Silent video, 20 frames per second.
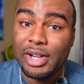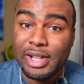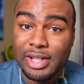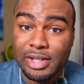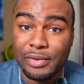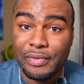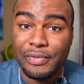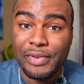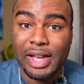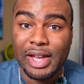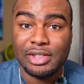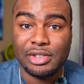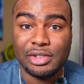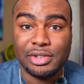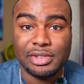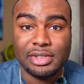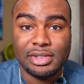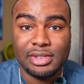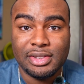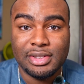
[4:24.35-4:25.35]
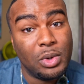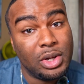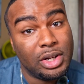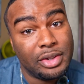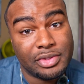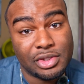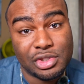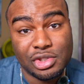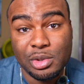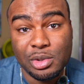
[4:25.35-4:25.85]
if factors. What if
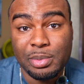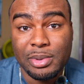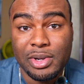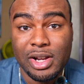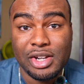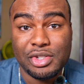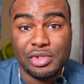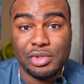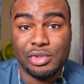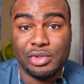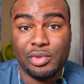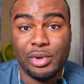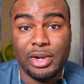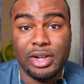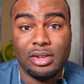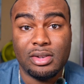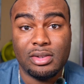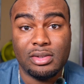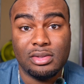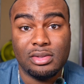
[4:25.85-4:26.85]
the supernatural is real?